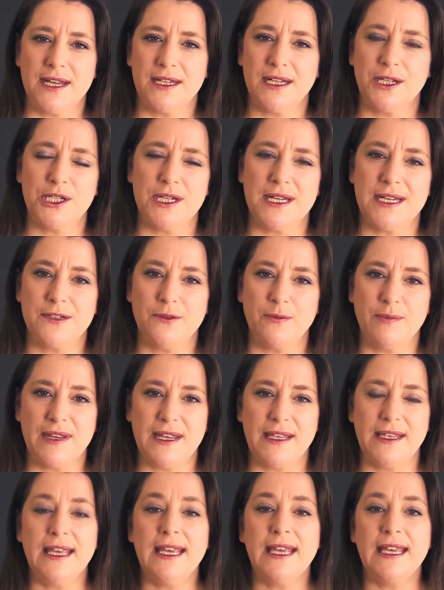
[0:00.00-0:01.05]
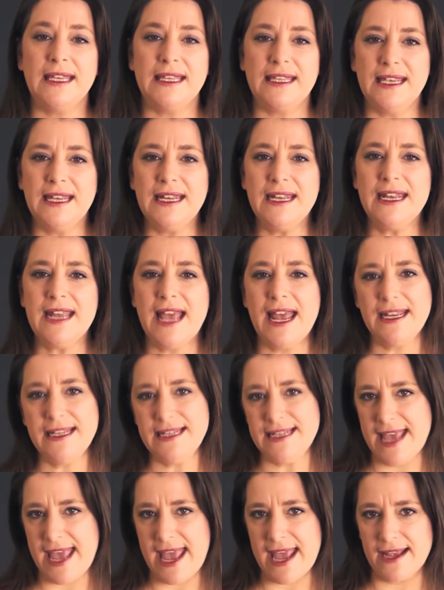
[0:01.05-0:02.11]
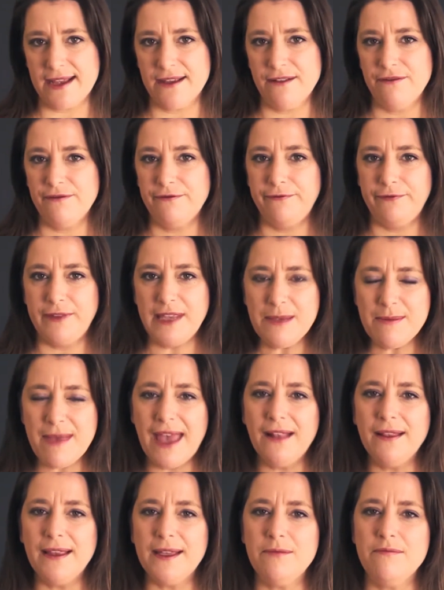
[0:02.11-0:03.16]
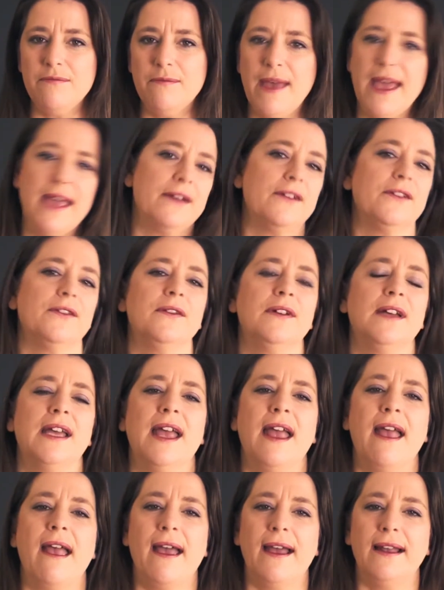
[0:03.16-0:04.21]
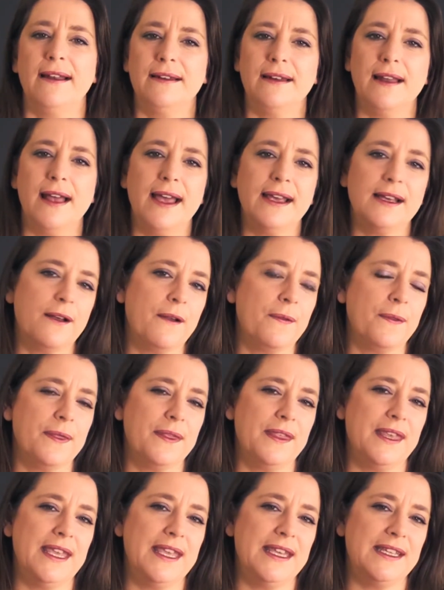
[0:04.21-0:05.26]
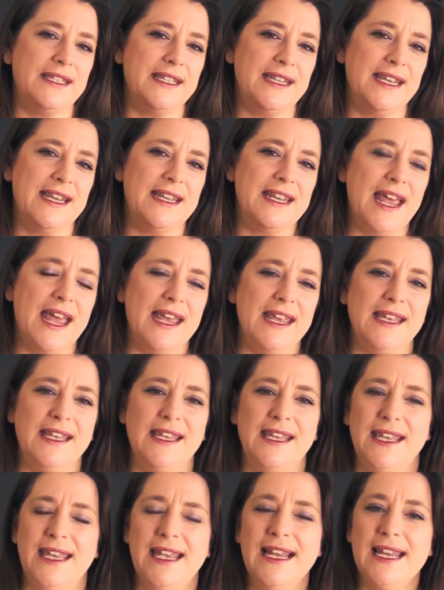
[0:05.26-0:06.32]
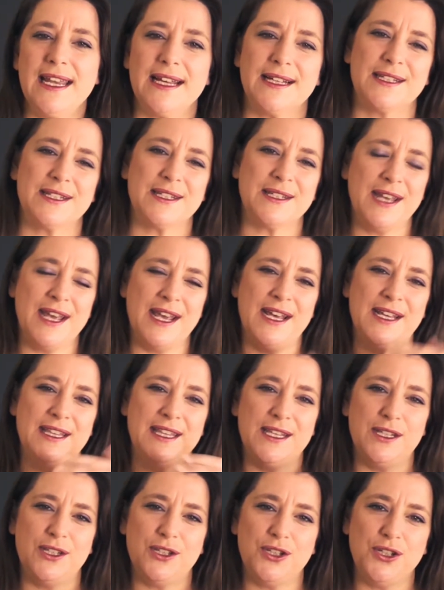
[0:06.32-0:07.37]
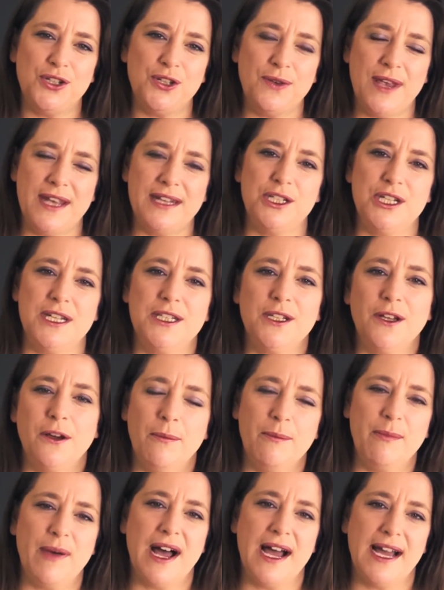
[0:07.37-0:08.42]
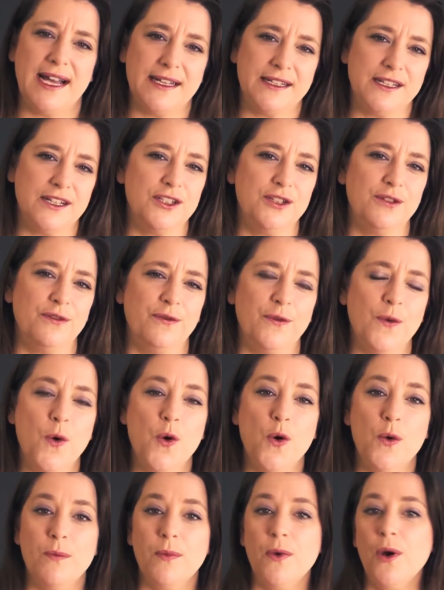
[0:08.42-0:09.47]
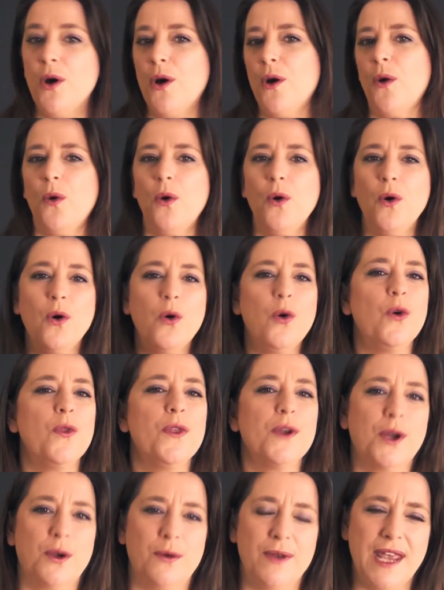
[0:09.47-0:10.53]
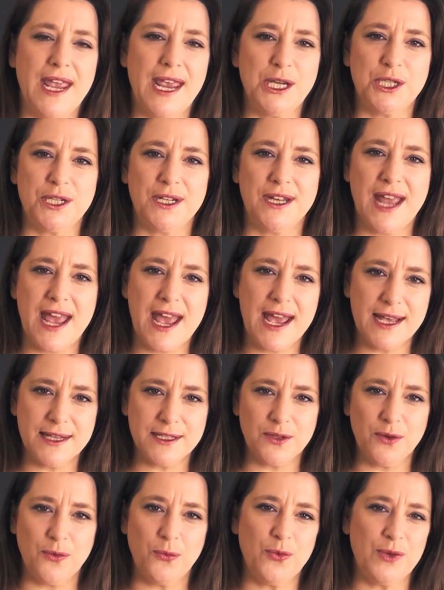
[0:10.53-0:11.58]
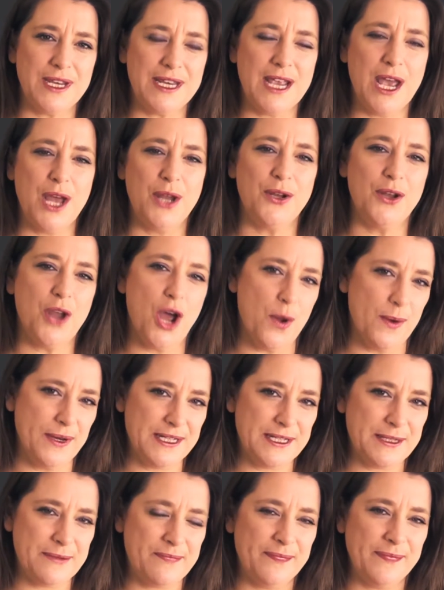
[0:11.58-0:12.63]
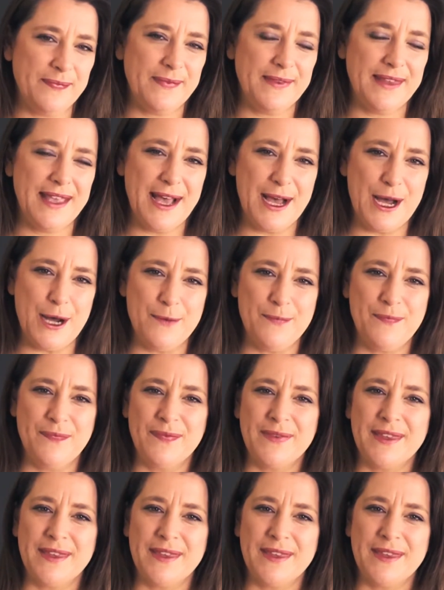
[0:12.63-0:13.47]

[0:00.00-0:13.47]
energies of being yin and yang, female and male. And like the DNA helix, these two entities combine to form all the creation as we know it. Now,